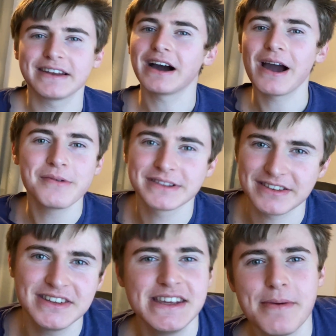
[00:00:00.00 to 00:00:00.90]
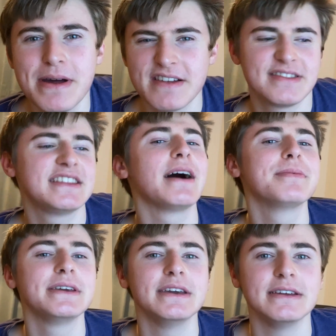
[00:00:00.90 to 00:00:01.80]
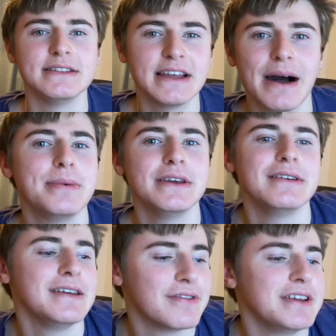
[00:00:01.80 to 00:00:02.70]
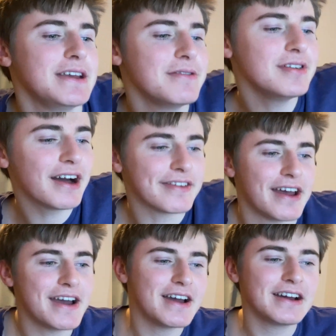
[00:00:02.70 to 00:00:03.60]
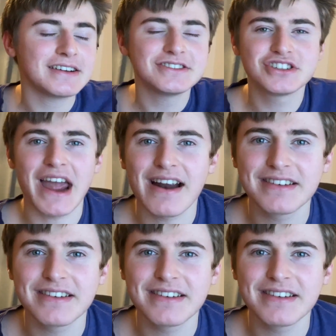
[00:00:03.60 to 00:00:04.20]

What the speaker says: now I want to see a bit of WWE reunion. Jerry